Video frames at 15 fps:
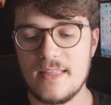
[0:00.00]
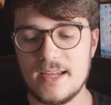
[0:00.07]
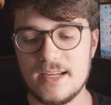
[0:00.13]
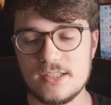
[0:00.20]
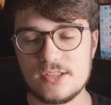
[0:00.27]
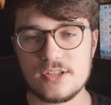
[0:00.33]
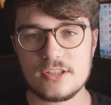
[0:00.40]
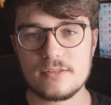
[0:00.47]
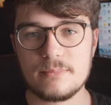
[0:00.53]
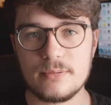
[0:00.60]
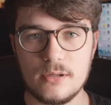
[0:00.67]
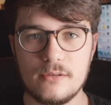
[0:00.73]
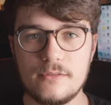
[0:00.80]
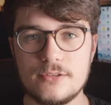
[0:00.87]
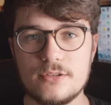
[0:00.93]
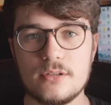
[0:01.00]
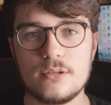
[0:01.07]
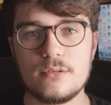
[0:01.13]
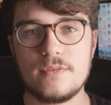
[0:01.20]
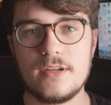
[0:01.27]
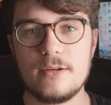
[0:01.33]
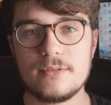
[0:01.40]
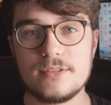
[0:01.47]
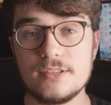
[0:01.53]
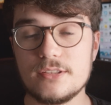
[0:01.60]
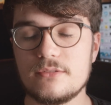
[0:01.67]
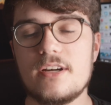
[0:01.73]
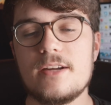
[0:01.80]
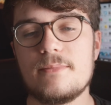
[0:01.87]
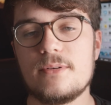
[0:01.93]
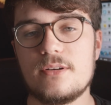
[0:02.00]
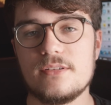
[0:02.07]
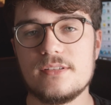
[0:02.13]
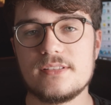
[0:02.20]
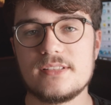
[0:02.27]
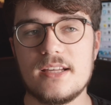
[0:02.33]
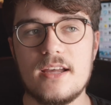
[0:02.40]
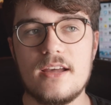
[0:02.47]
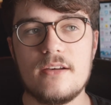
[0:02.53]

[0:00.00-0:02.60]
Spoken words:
It's just pure photography, which is great because